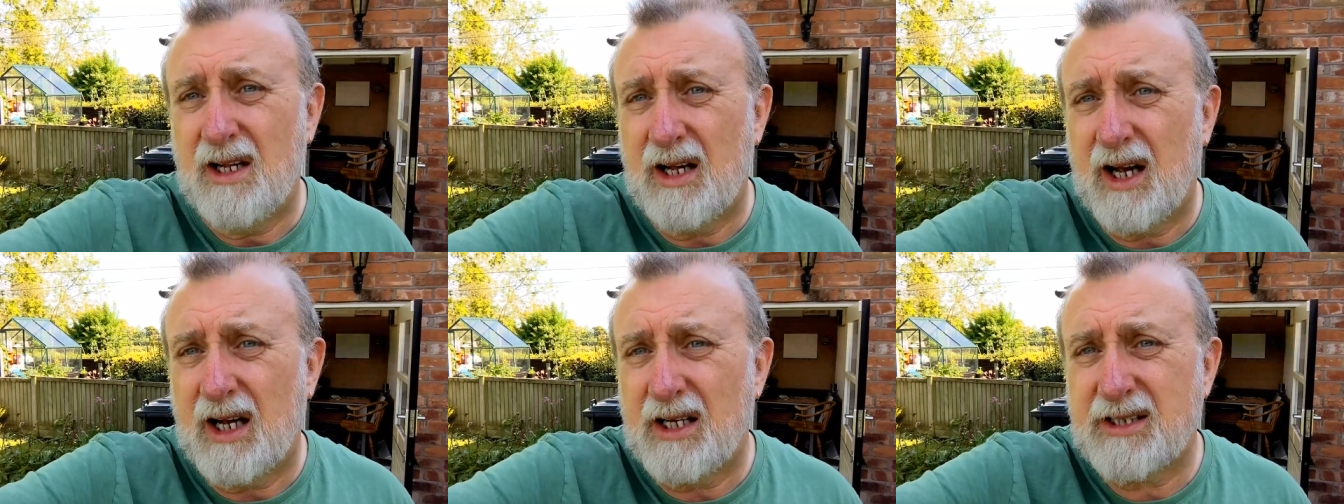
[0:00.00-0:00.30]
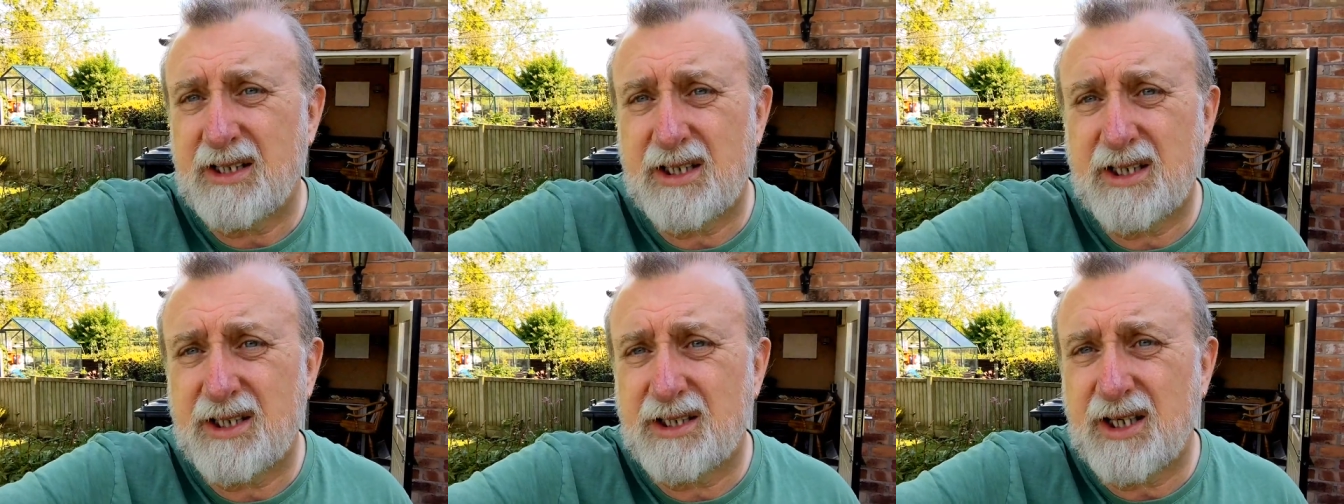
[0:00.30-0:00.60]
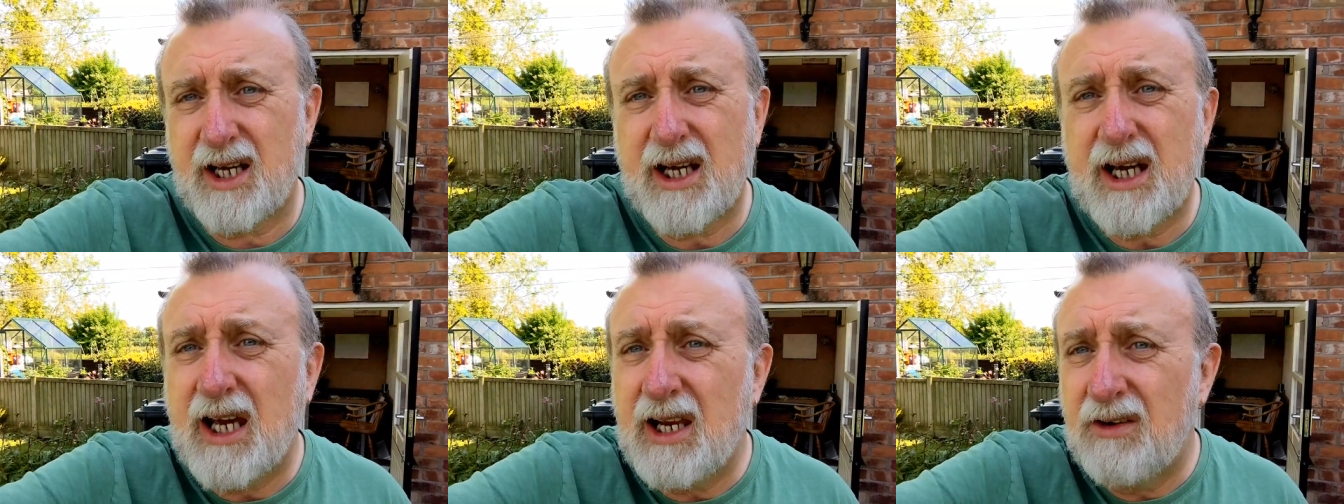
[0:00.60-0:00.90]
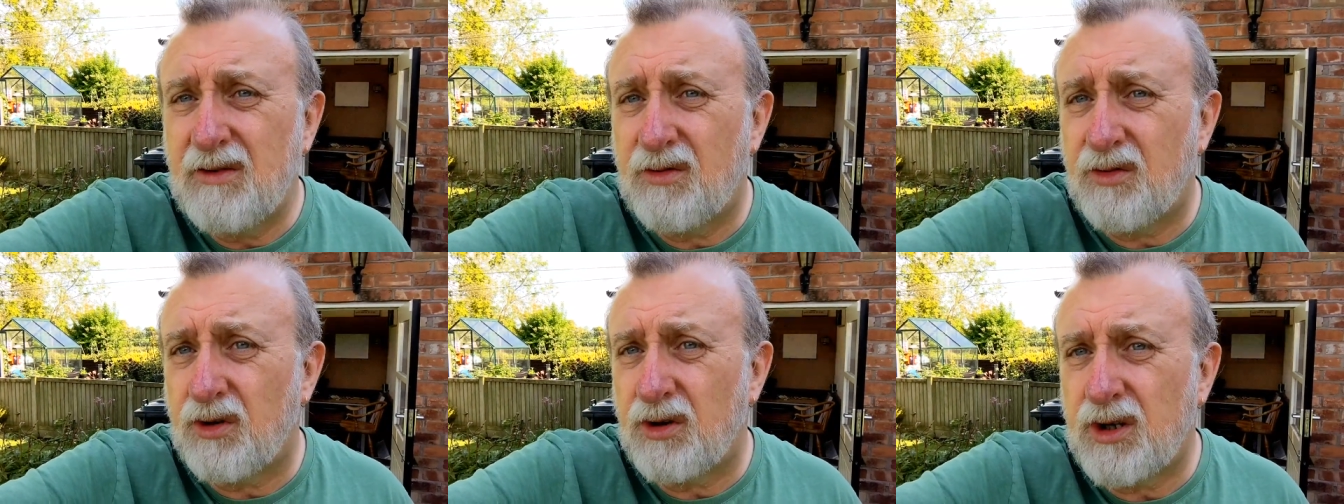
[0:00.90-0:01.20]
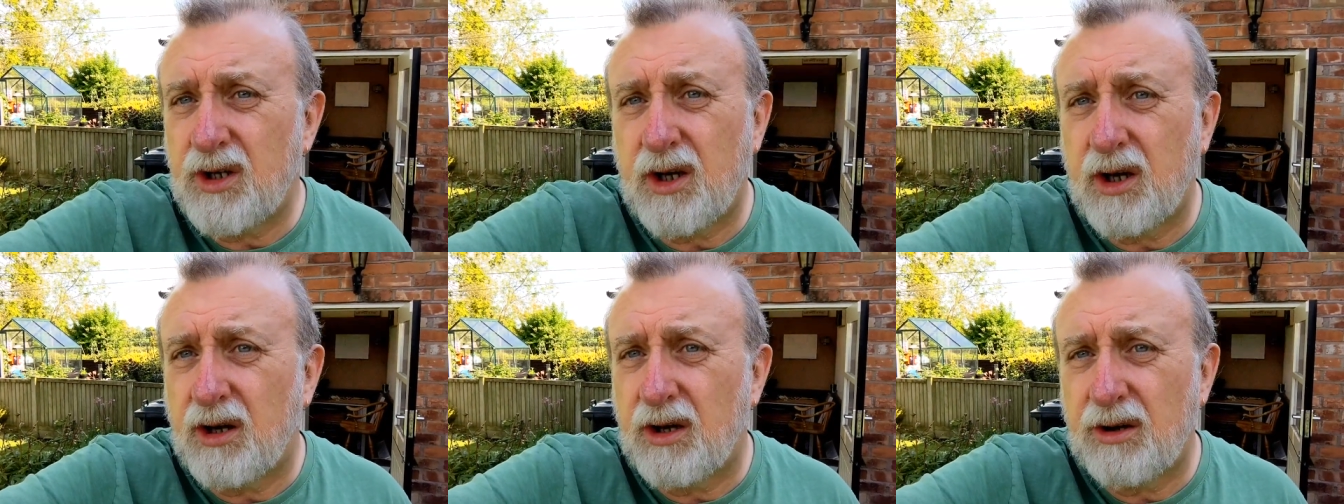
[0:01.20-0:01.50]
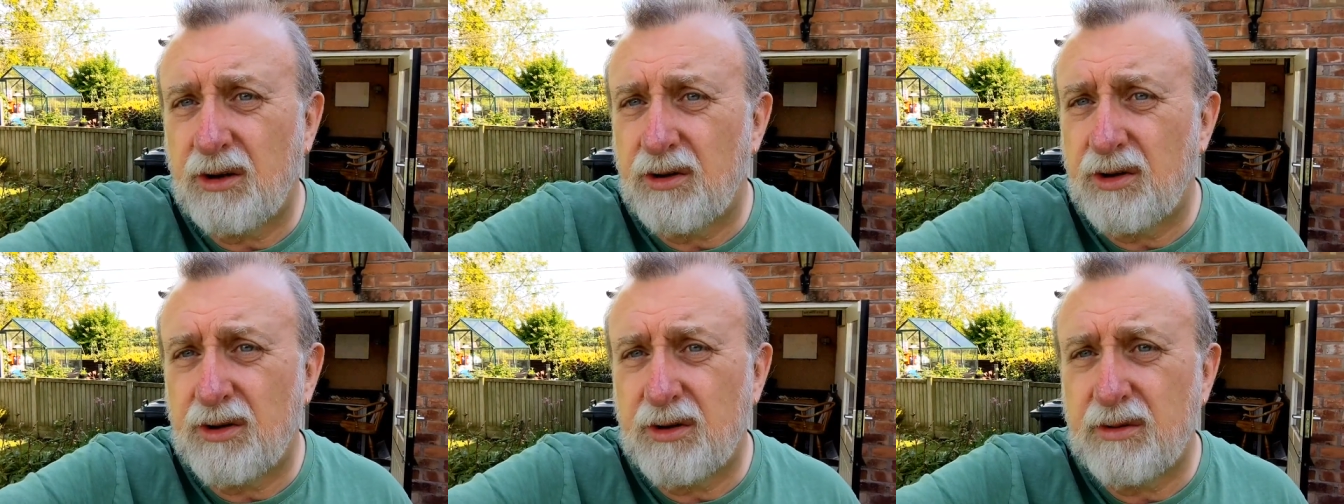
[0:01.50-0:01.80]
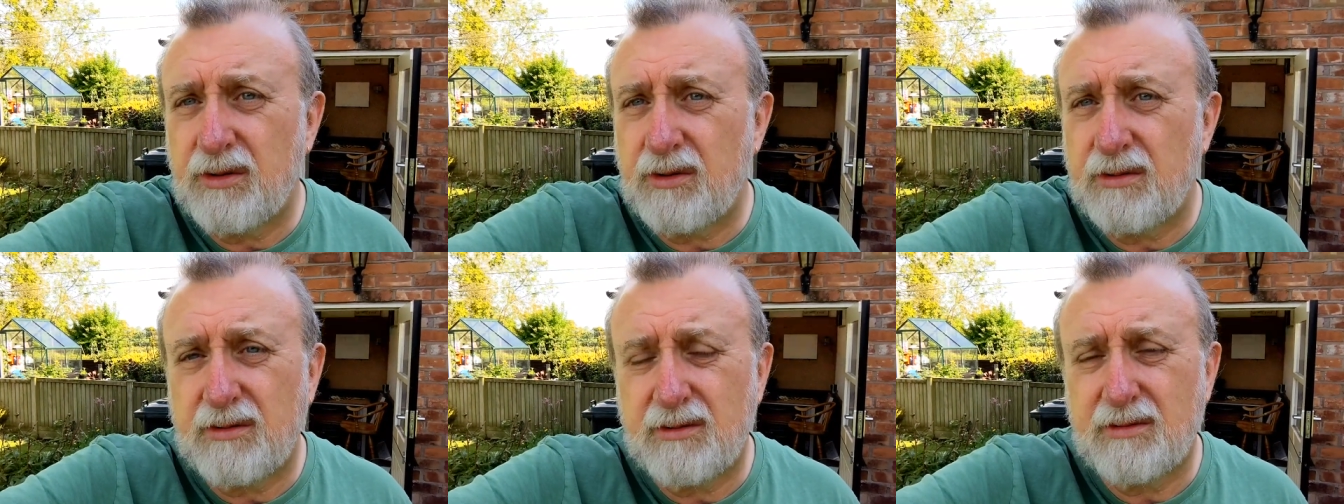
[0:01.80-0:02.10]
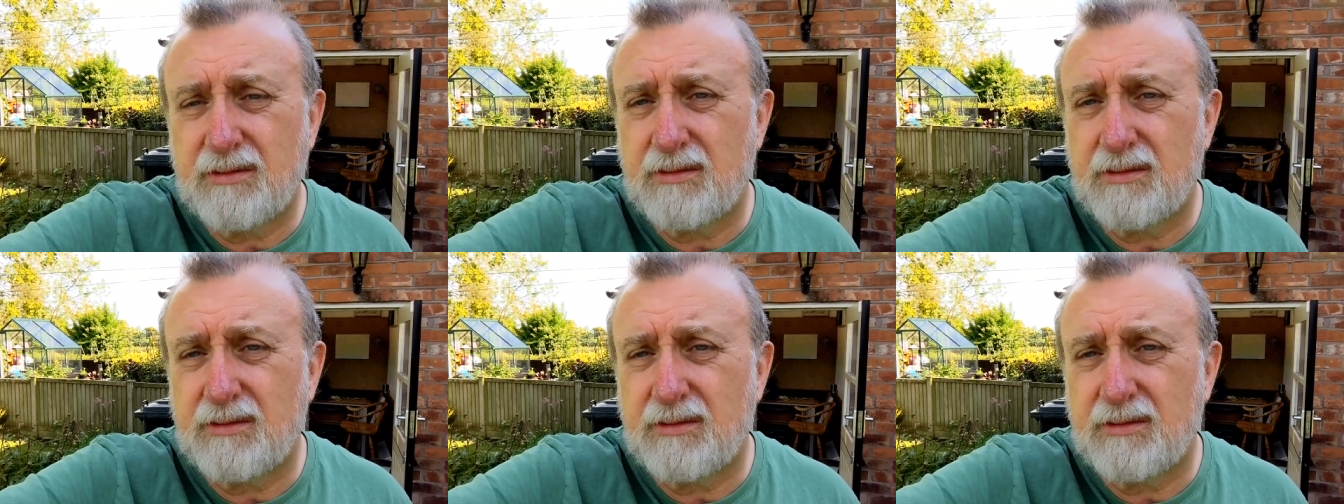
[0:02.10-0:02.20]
had to stay in for a year? And,